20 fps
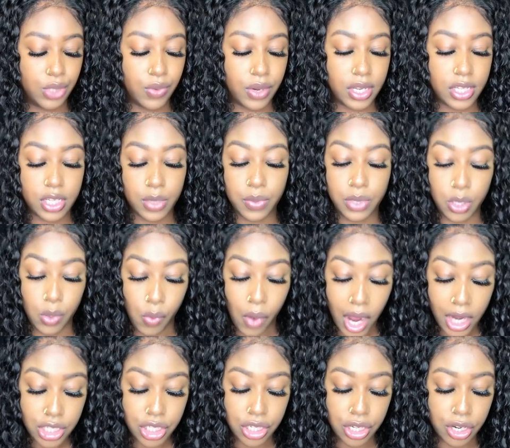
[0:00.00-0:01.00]
she wanted someone to
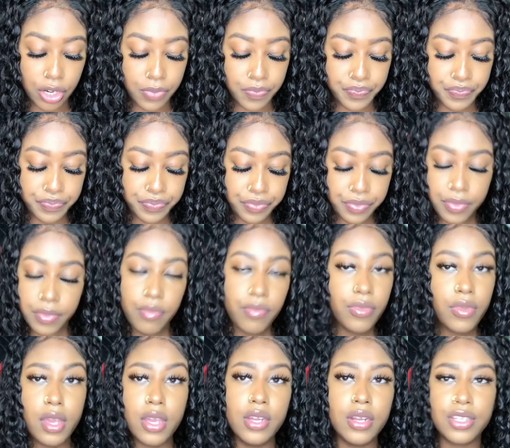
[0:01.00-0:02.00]
watch her,
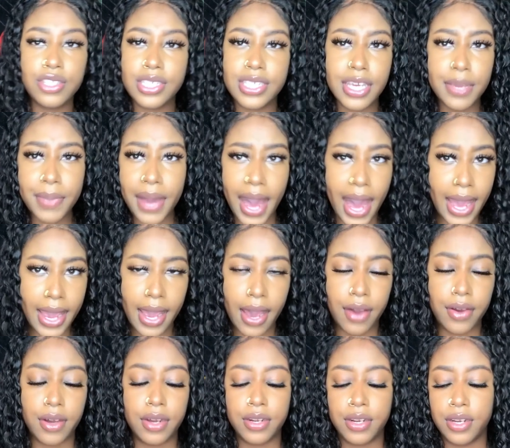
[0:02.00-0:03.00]
you know, just keep an eye
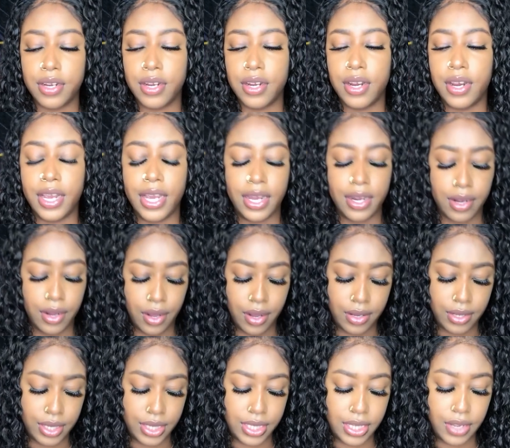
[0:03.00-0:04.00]
out on her and
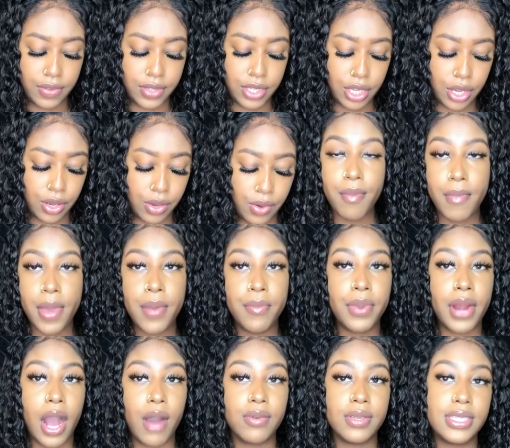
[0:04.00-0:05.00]
all this stuff. So I
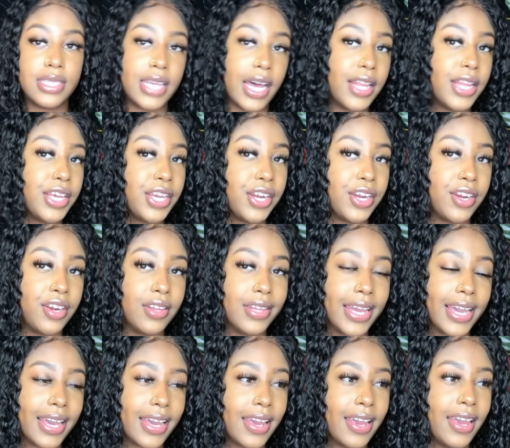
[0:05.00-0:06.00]
remember I was telling her
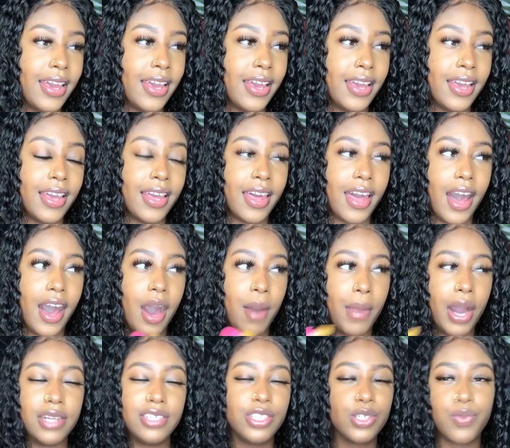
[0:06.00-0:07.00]
like,
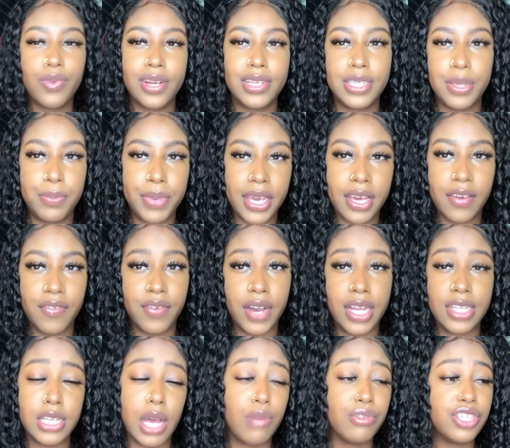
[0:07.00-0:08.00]
I just wanted to pick a
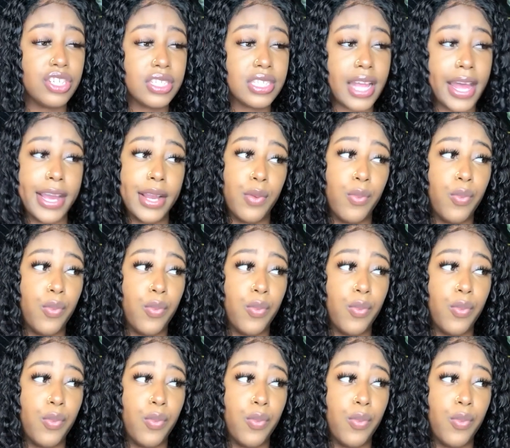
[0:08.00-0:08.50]
fight. So I was just like,